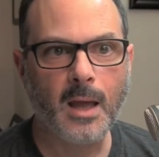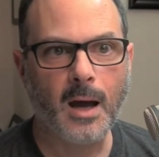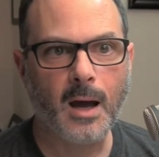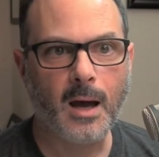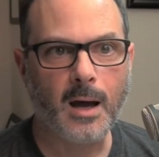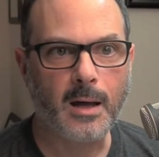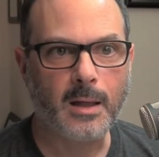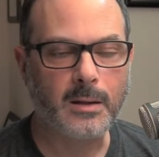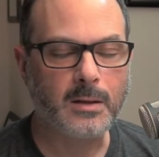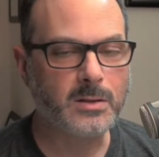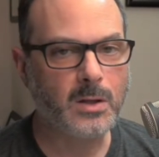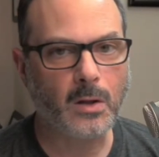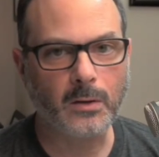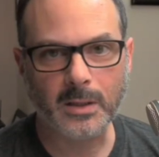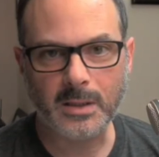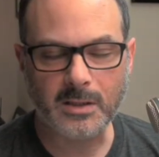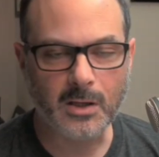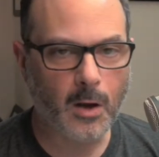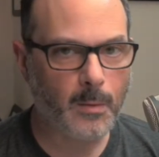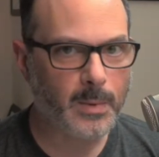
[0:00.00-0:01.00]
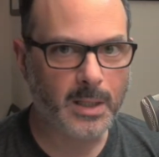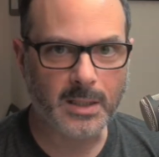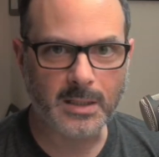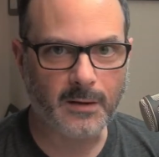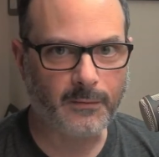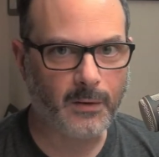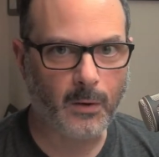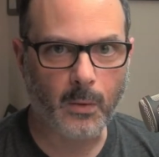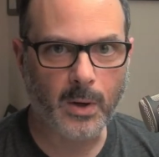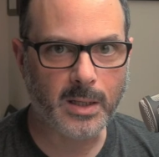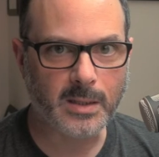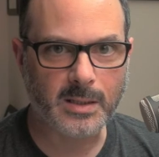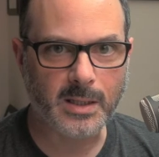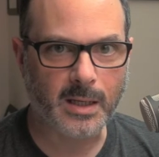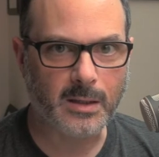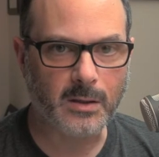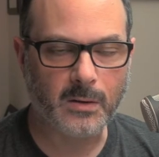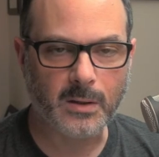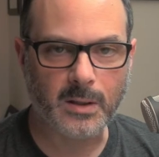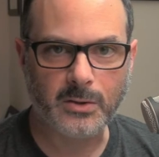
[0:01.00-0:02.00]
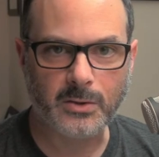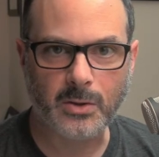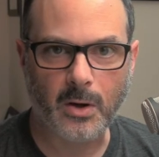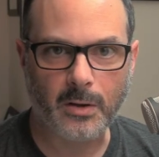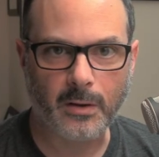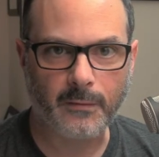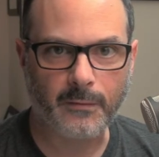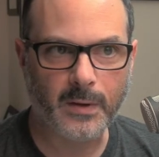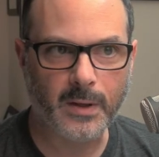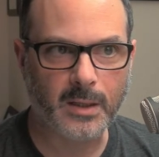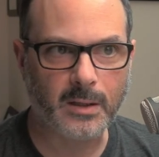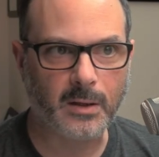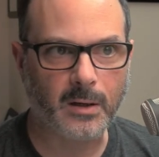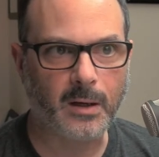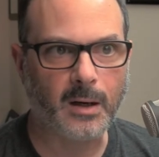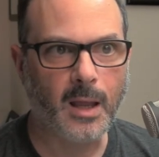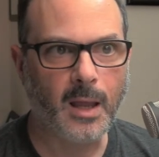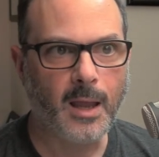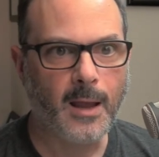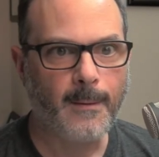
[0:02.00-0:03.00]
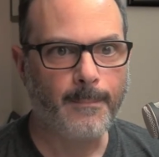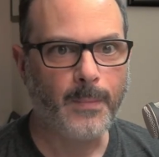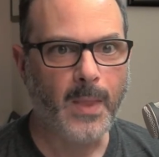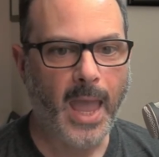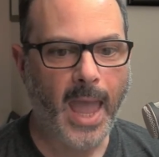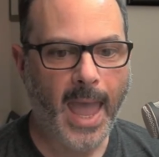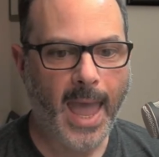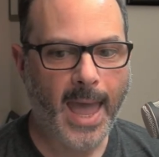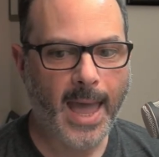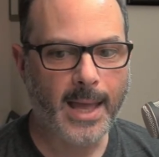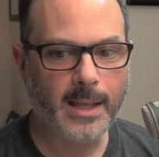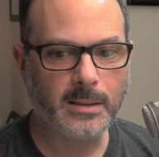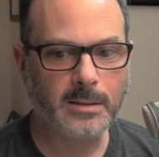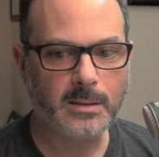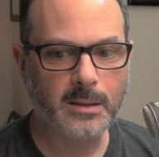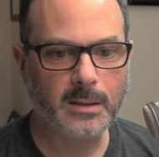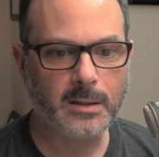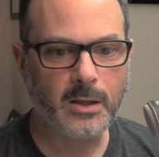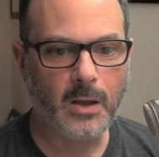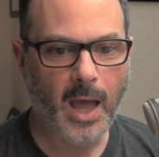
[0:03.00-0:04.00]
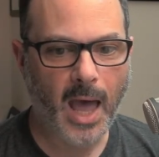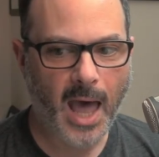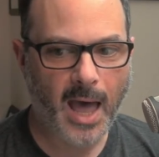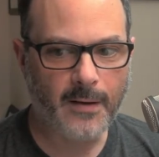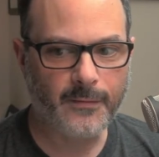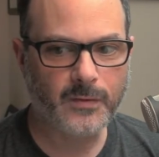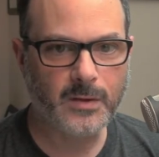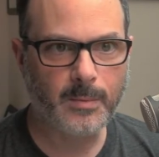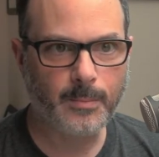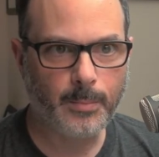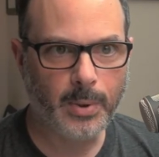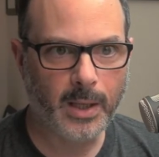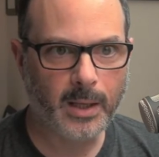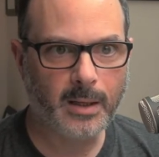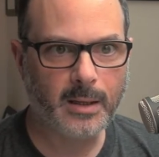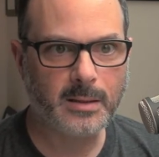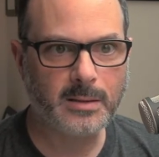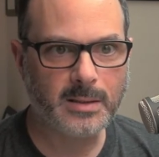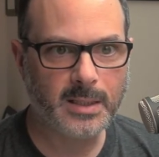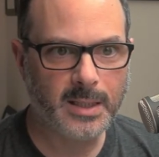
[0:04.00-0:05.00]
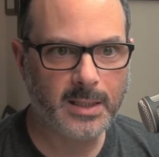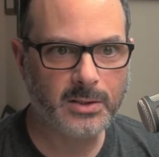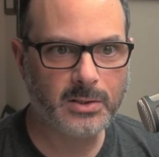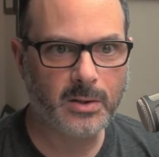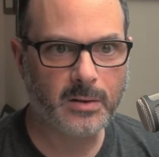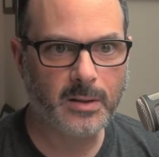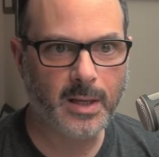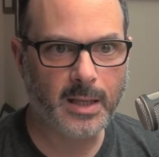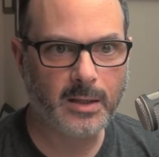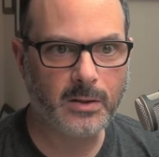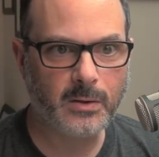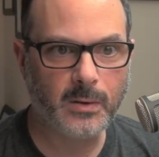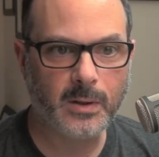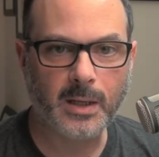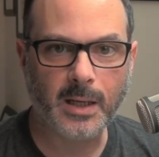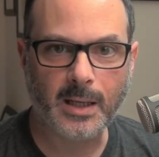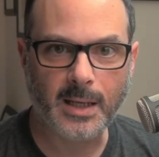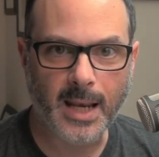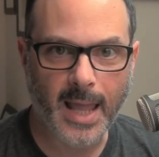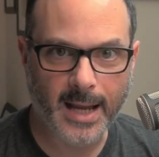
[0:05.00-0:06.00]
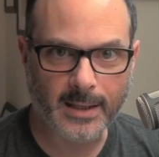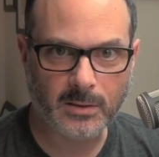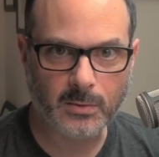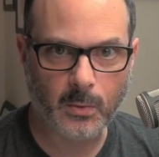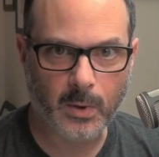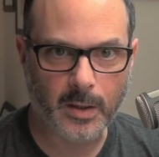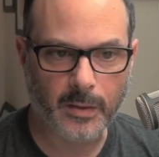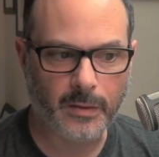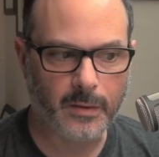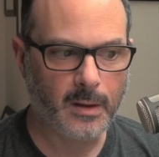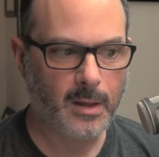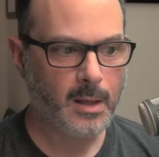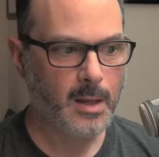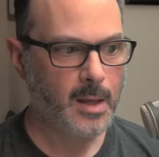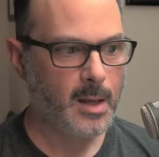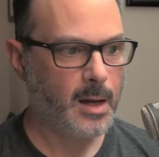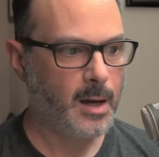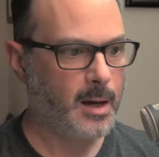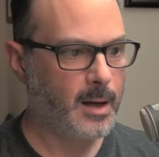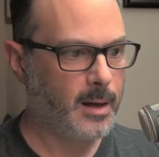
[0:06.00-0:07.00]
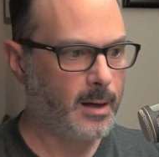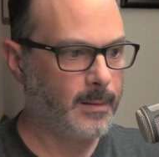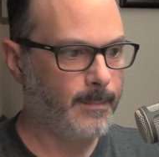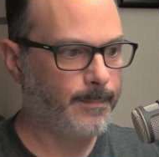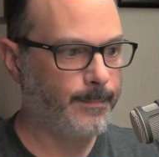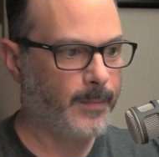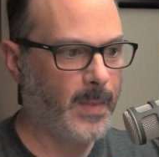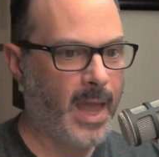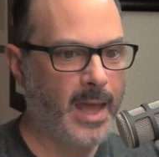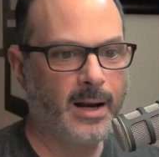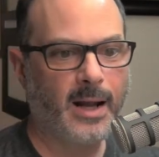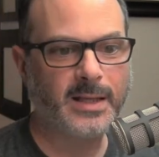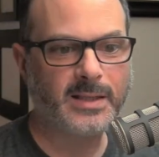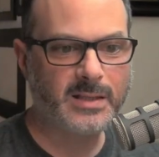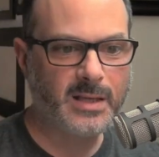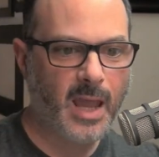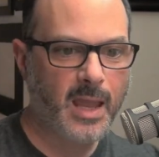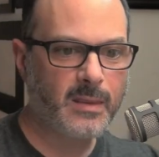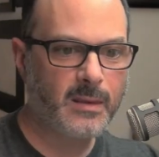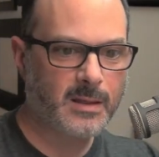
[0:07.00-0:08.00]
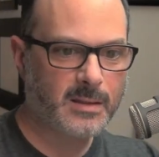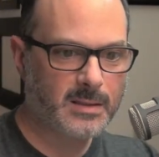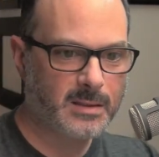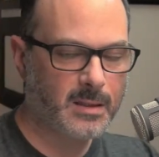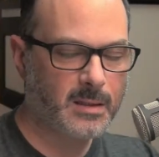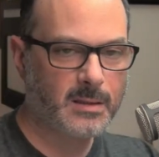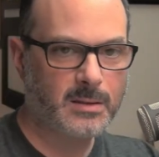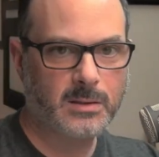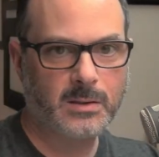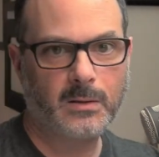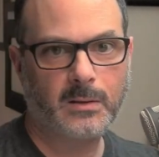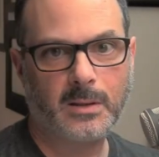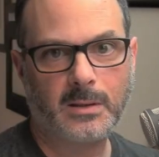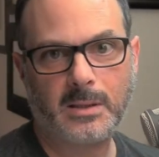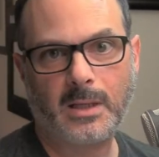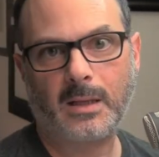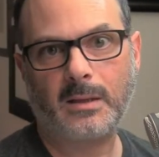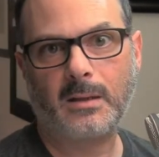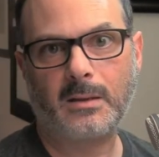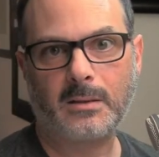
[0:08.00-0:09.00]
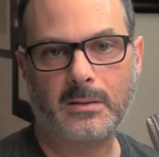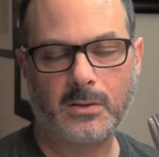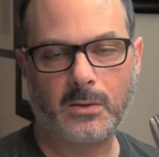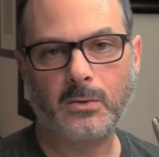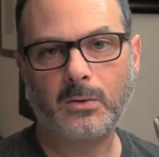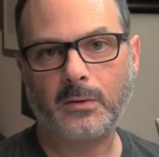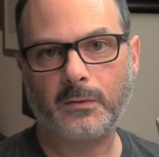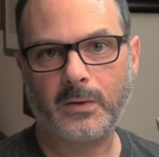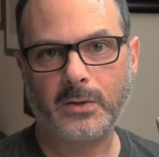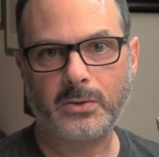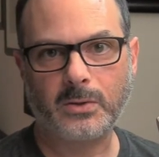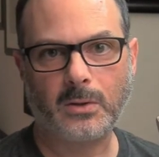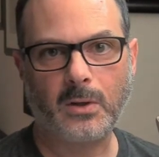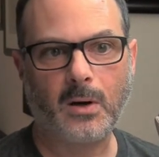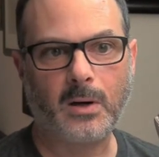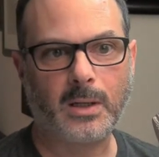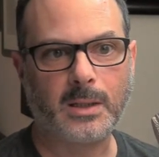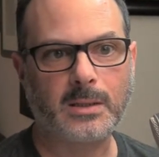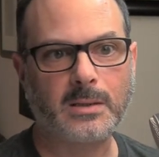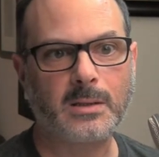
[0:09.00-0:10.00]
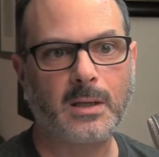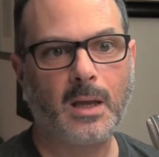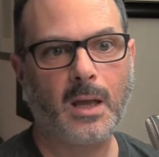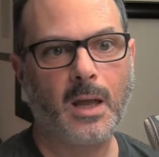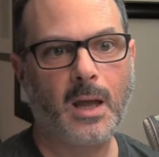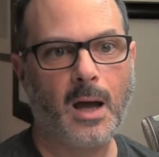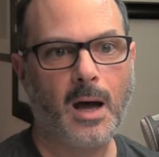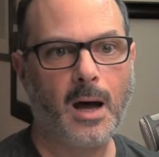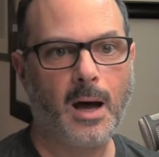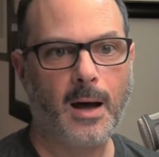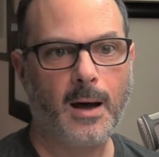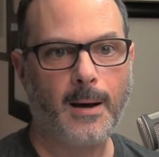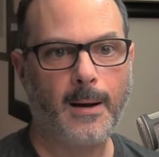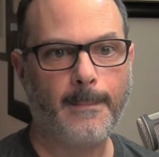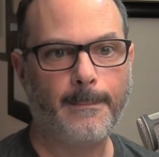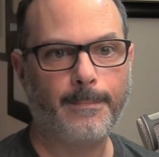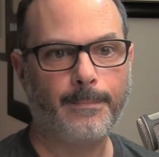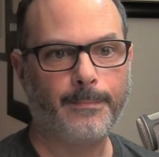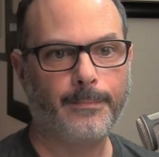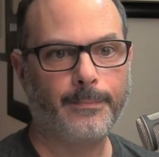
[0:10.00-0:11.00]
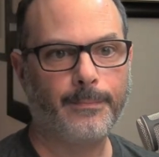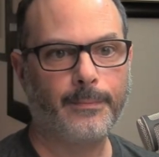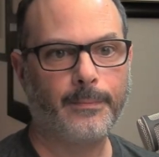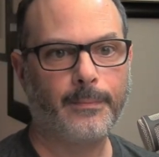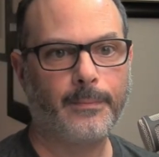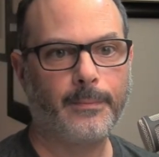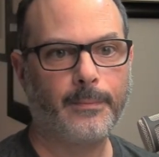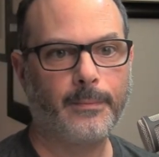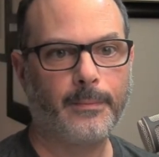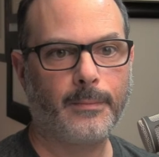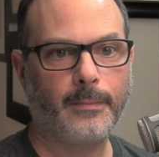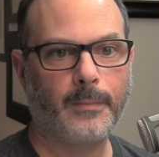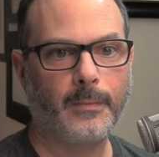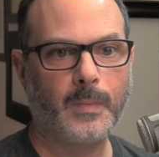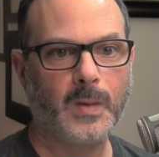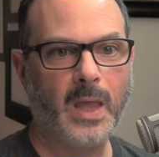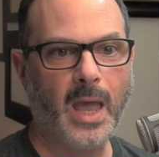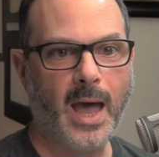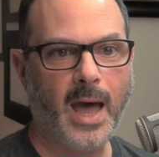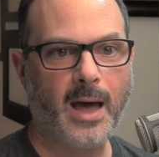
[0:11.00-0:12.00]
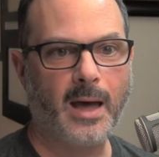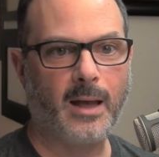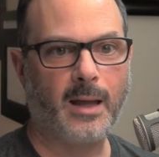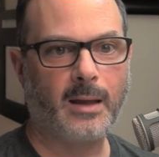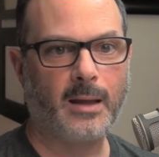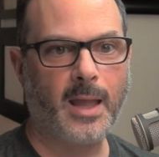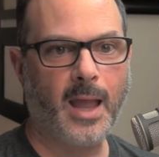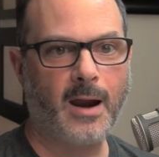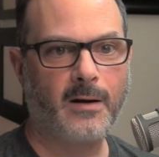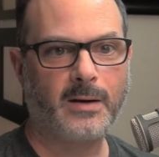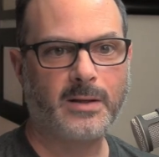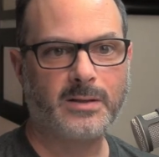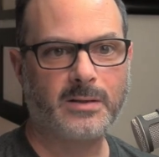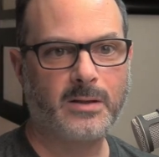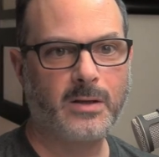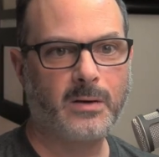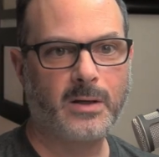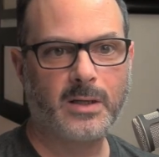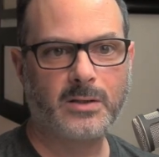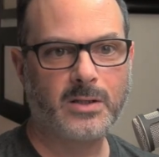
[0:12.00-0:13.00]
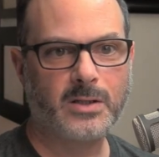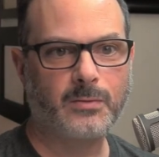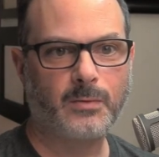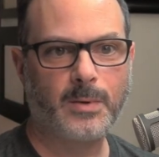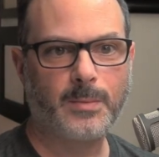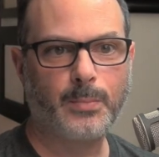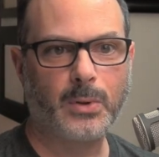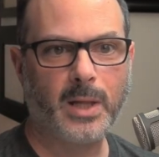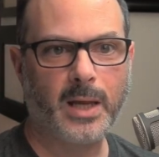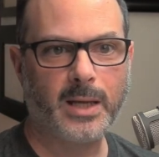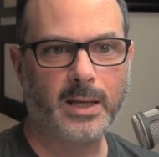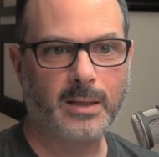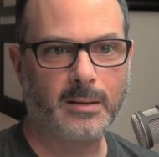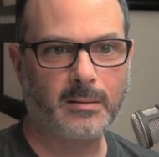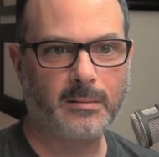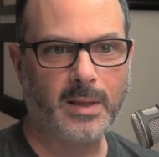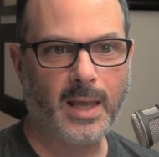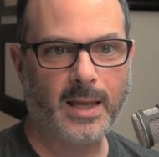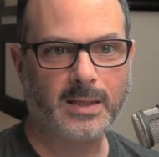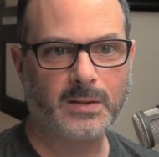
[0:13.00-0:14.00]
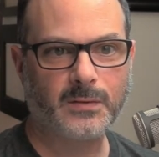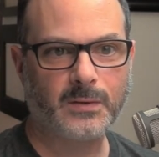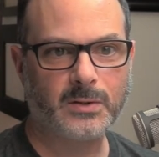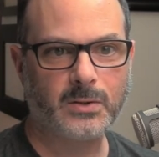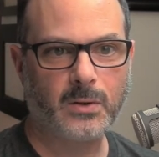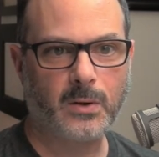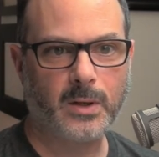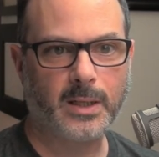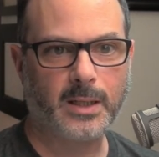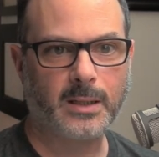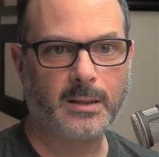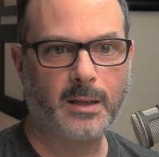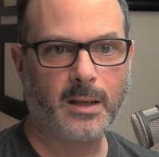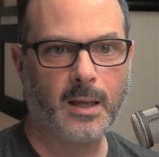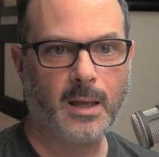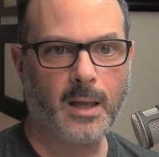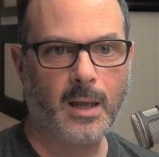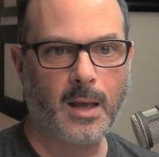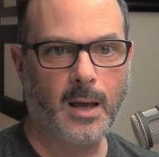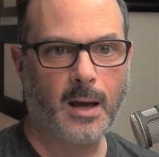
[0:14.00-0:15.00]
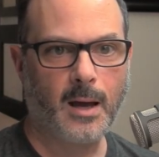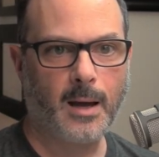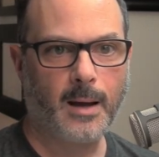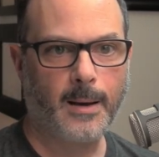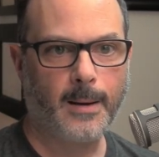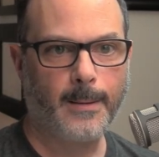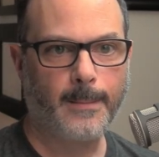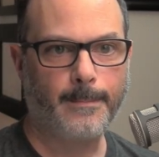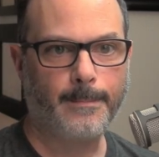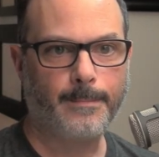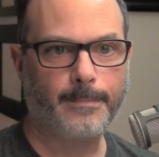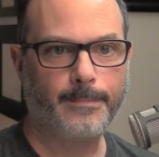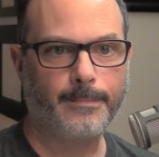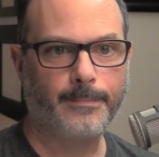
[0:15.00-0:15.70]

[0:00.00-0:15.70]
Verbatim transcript: Uh, there's only so many different ways that you can draw the figure. And you have to pick a teacher that you connect with. Uh, and I say this to the students at the School of Visual Arts. Um, yeah, Aries, you can just replay it. Thanks for joining. Um,